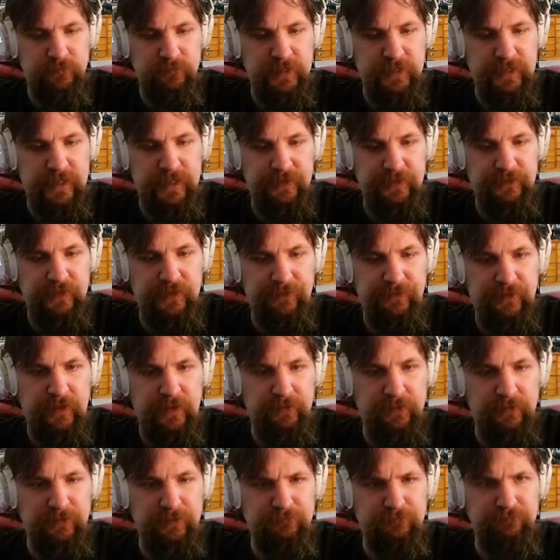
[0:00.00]
I guess I've
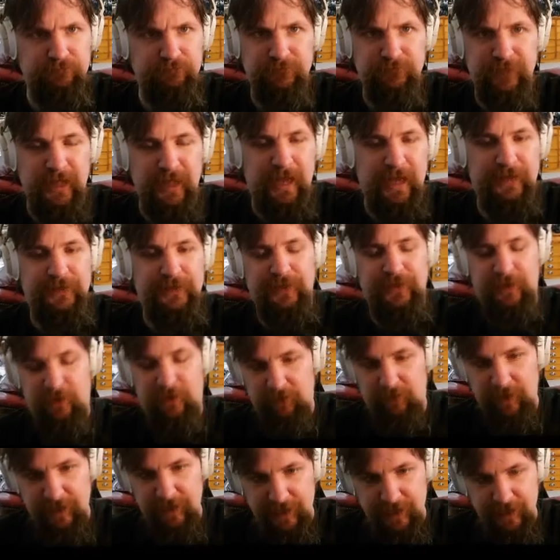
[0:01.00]
unlocked it
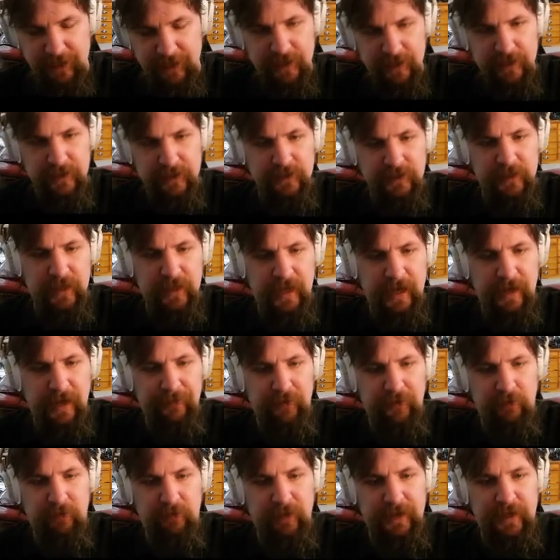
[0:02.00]
already.
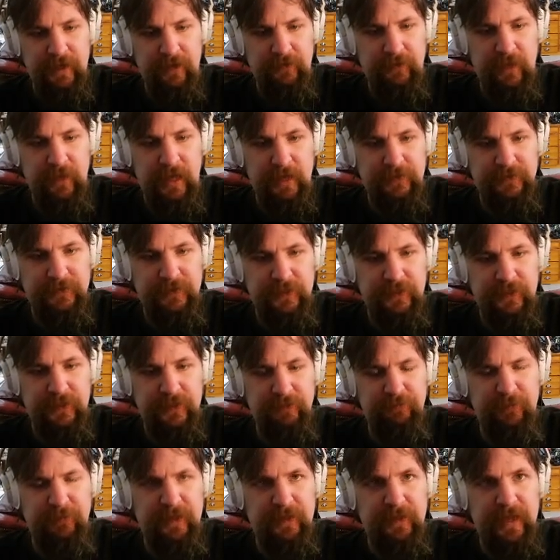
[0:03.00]
I've already unlocked it
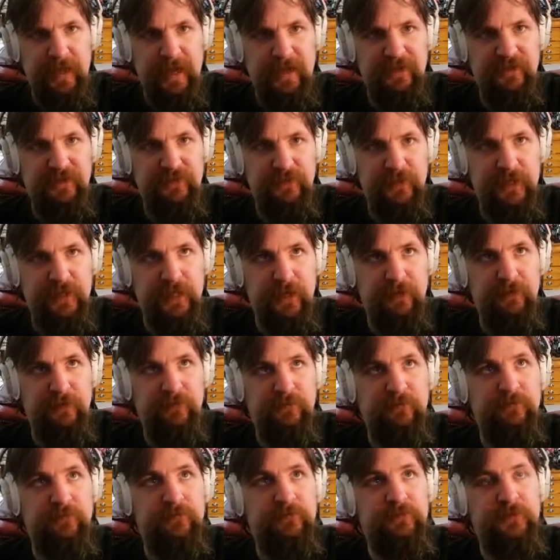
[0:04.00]
in my last video,
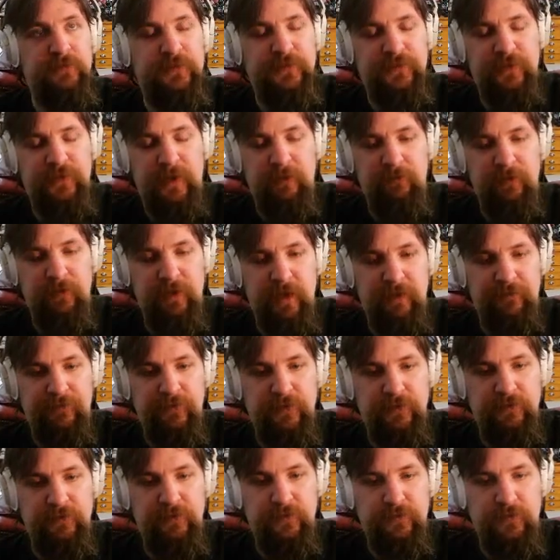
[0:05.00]
just so I wouldn't have to
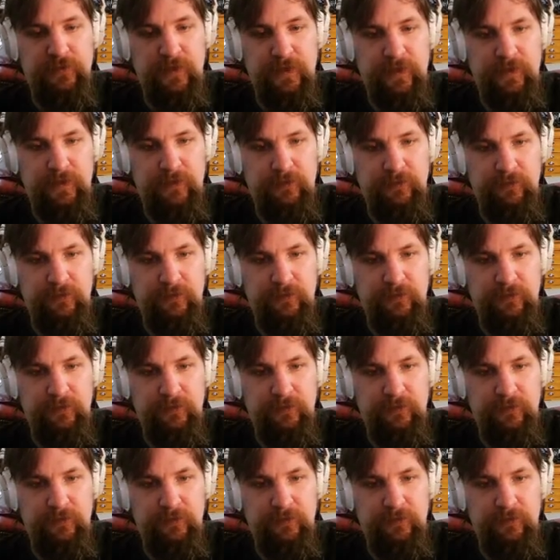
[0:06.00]
do this later.